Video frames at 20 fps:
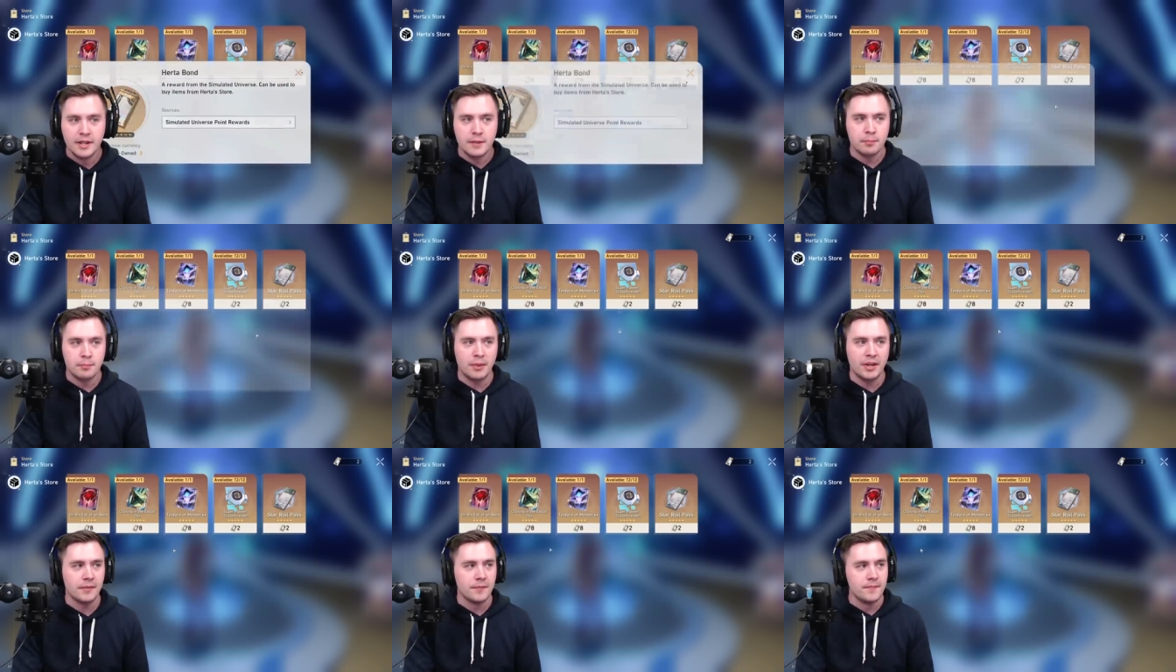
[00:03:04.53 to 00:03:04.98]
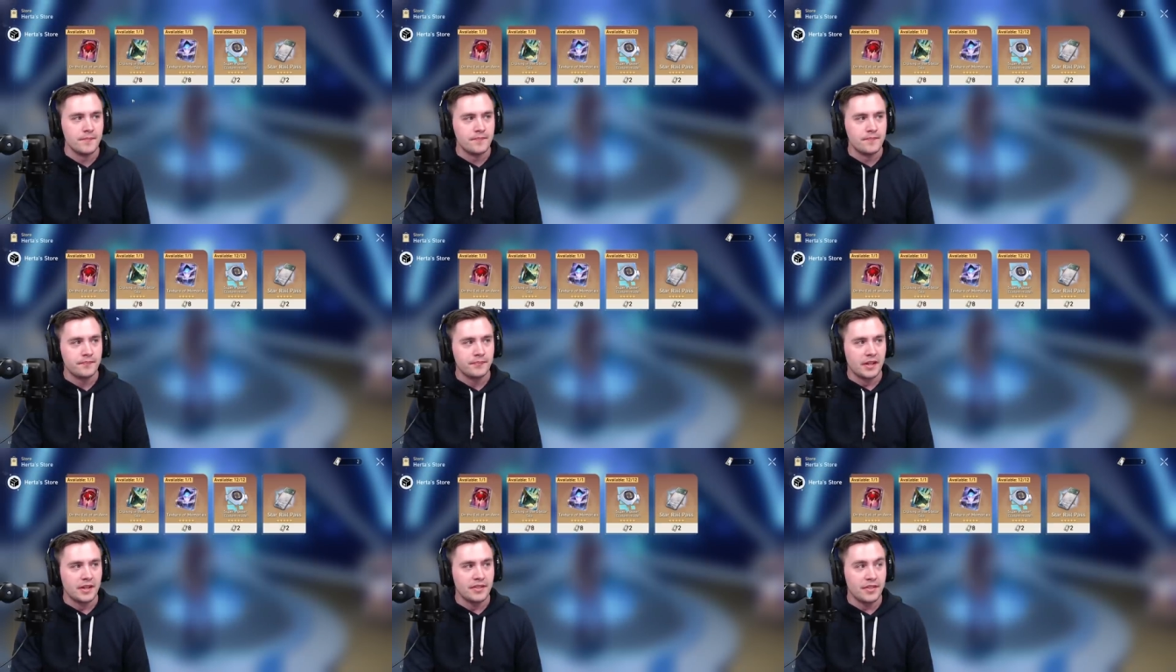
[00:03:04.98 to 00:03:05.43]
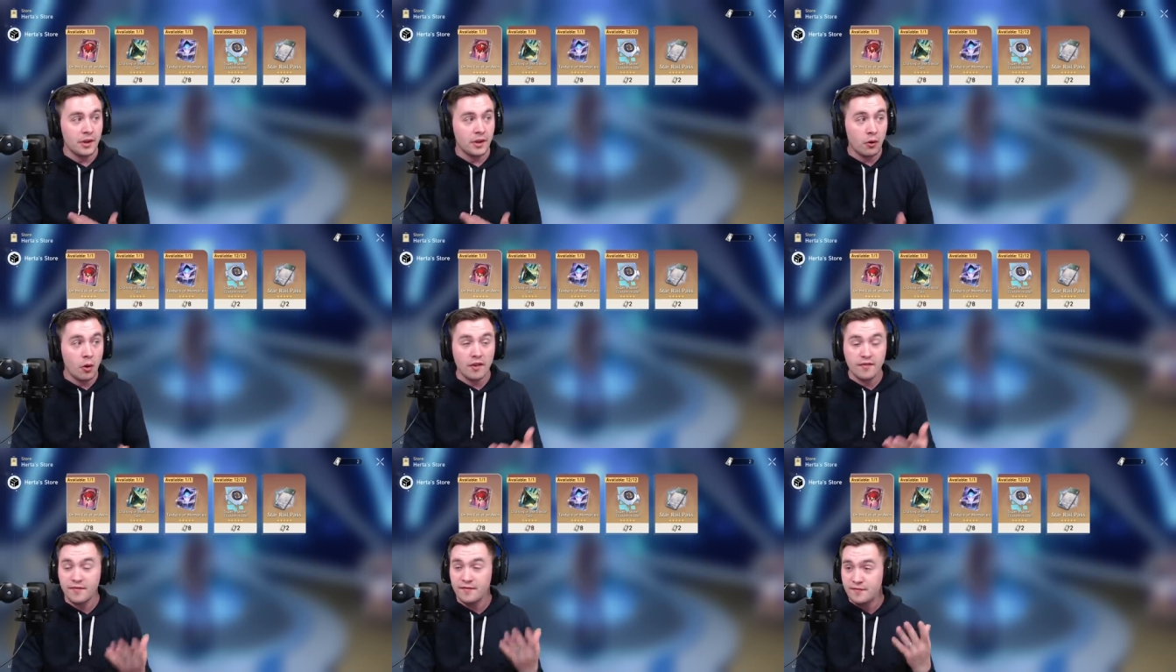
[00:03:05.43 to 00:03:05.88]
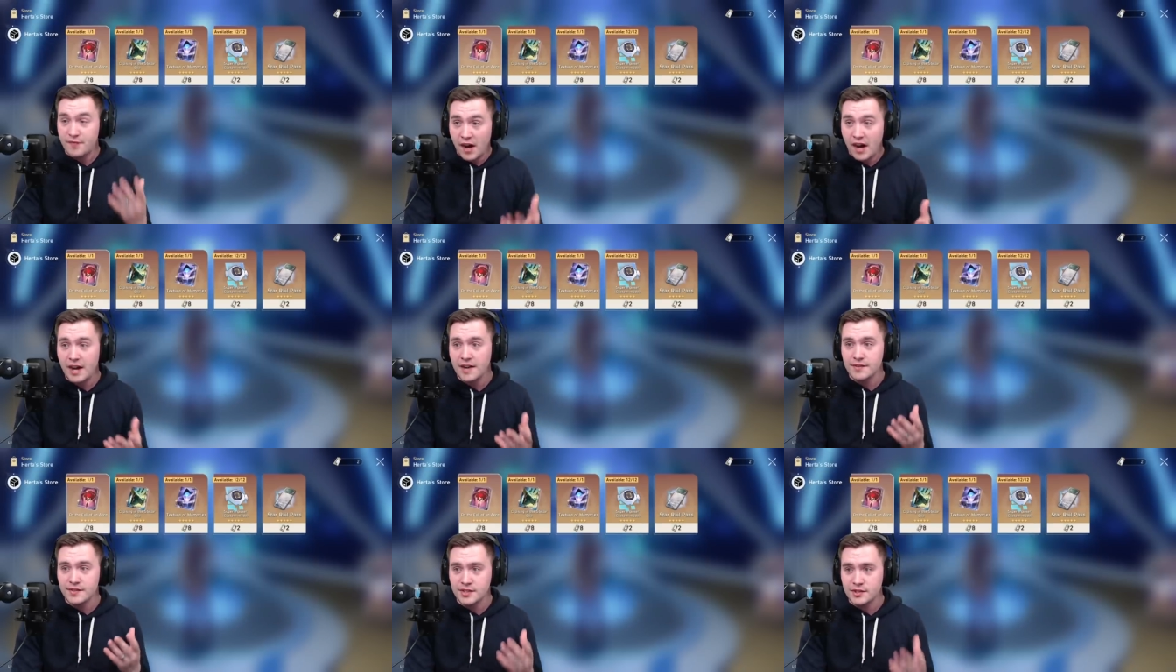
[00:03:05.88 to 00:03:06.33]
but there are
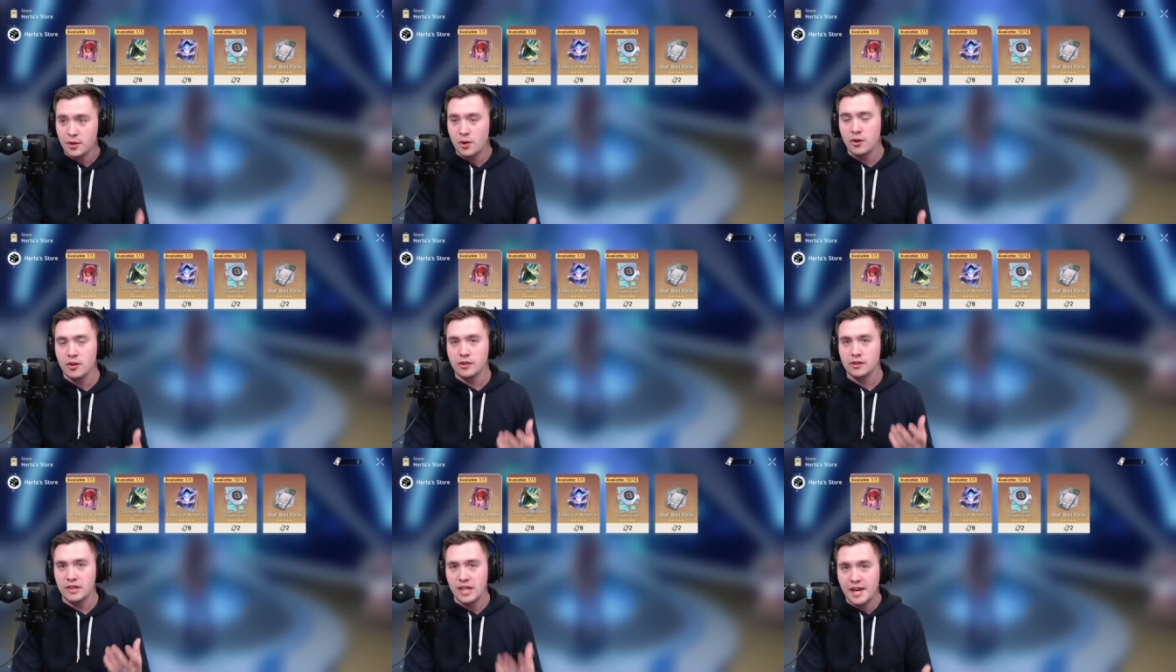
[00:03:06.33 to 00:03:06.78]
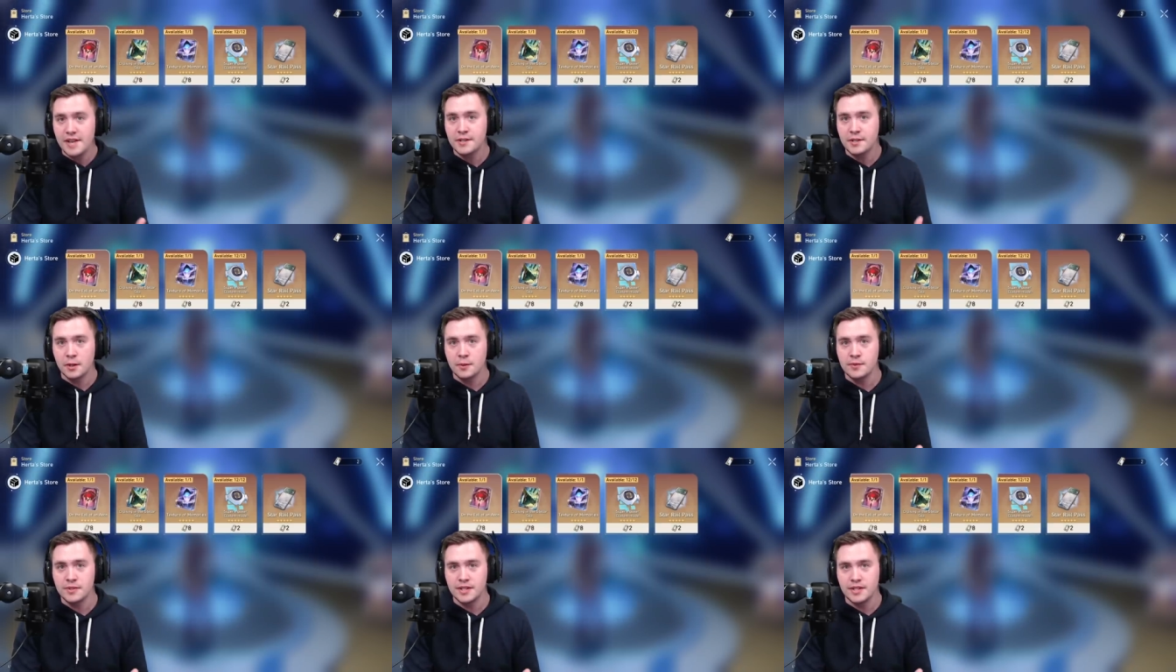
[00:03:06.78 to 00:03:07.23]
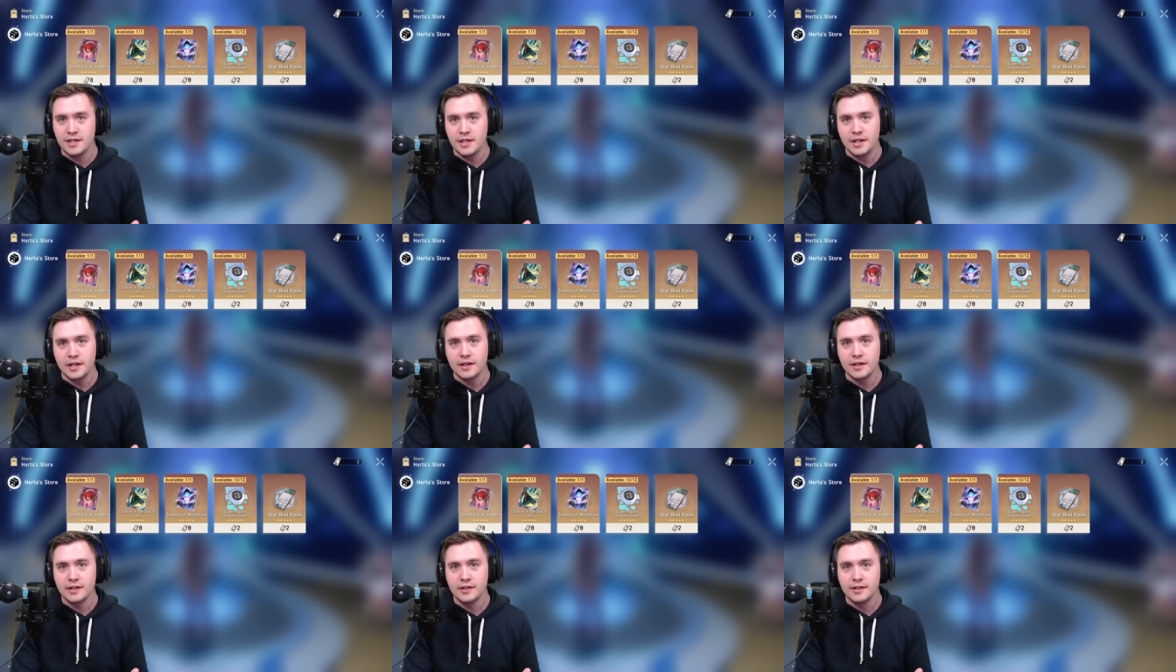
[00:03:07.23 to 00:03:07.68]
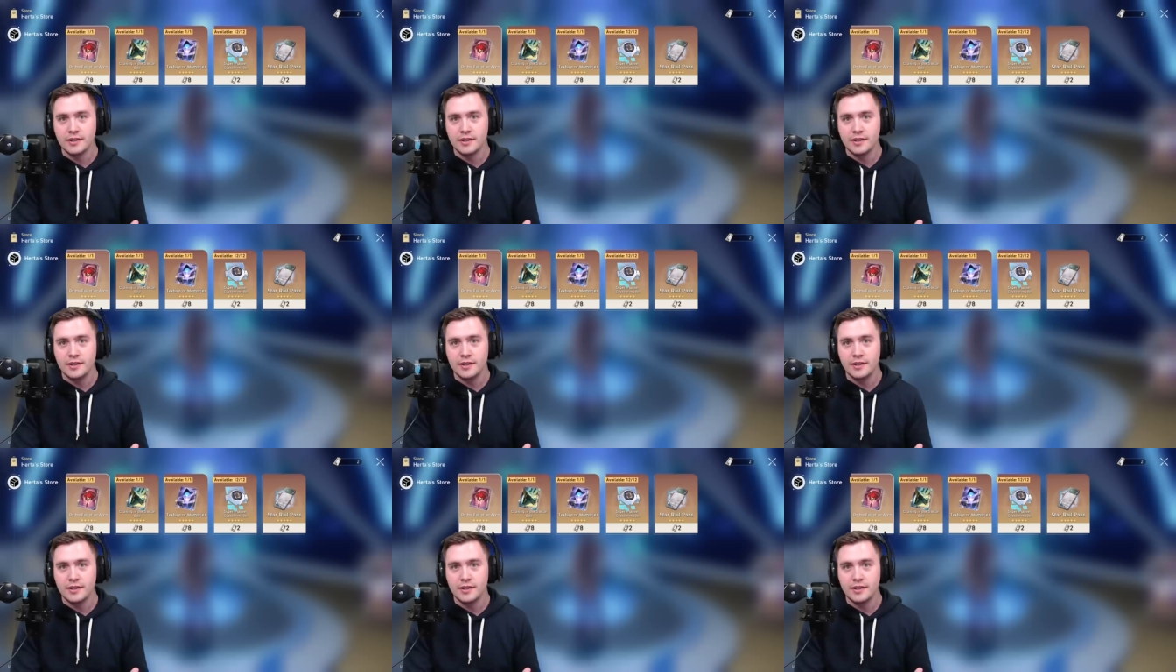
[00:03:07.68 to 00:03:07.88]
five-star light cones in here,